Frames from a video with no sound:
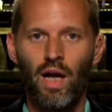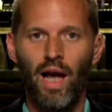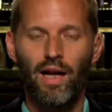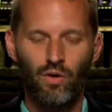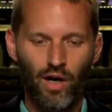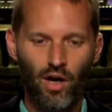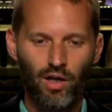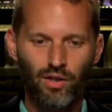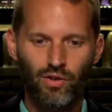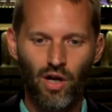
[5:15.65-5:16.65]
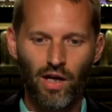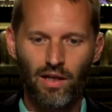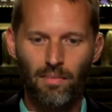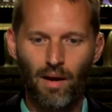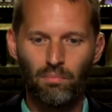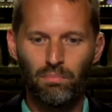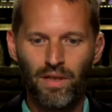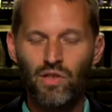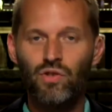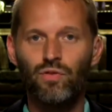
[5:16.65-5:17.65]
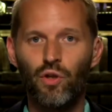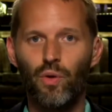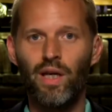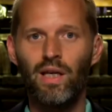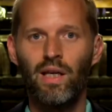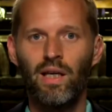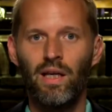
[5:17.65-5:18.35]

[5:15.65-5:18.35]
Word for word: had a great article talking about binge viewing